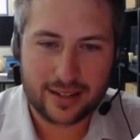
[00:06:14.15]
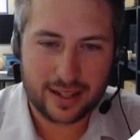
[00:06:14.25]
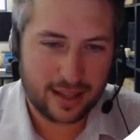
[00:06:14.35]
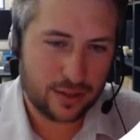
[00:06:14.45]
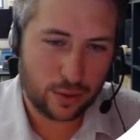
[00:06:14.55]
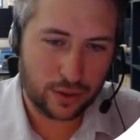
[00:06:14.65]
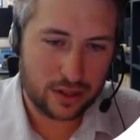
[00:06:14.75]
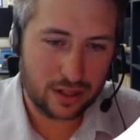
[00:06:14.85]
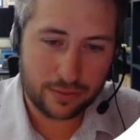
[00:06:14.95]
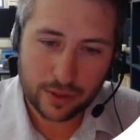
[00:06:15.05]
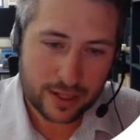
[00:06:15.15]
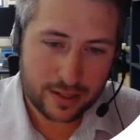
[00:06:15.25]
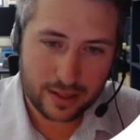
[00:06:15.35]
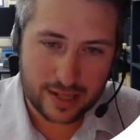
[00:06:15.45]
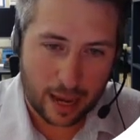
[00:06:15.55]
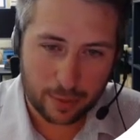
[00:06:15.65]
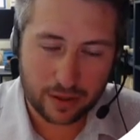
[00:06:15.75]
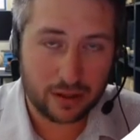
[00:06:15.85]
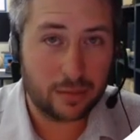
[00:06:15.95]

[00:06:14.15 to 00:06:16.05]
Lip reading: these are all the deliveries that's happened on the